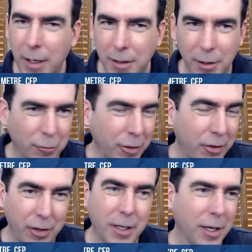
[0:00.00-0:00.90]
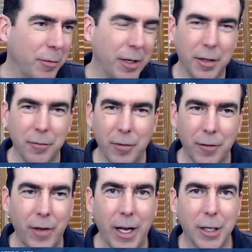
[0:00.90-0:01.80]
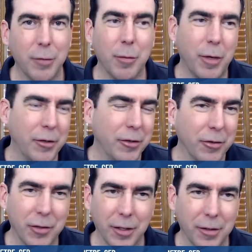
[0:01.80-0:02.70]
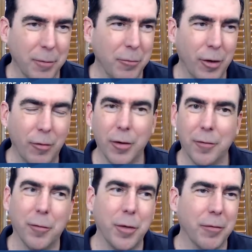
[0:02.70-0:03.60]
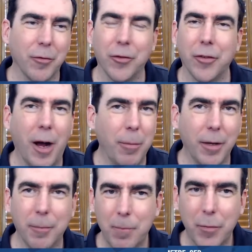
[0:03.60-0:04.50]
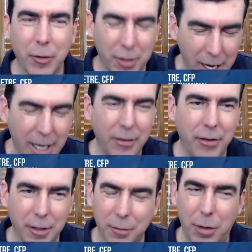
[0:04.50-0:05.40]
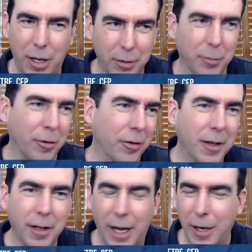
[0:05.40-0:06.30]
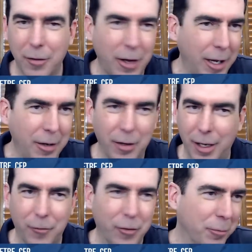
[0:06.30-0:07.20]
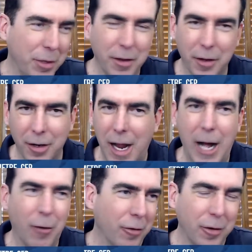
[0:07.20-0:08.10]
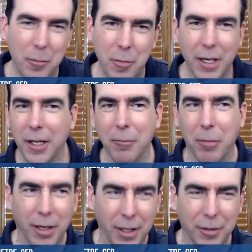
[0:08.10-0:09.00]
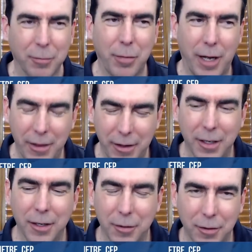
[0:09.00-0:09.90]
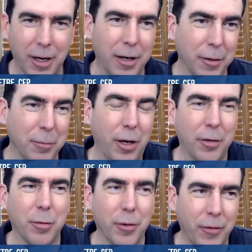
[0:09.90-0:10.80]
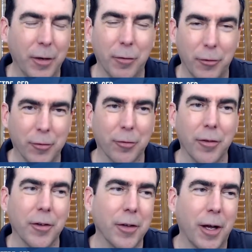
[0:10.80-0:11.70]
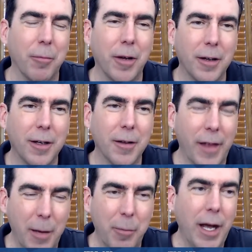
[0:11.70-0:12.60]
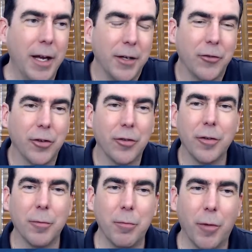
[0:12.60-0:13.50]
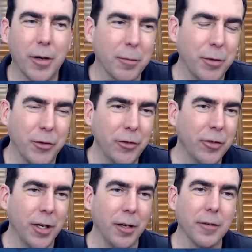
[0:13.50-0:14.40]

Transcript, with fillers: Because once they come in and, and, vacuum a bunch of those things up, no one will be able to stop it. Yeah. So yeah, I think it's possible. I don't know how if it'll be there an hour or a minute, but it's I think it is entirely possible the Fed will screw this up that bad. It's just due to market positioning.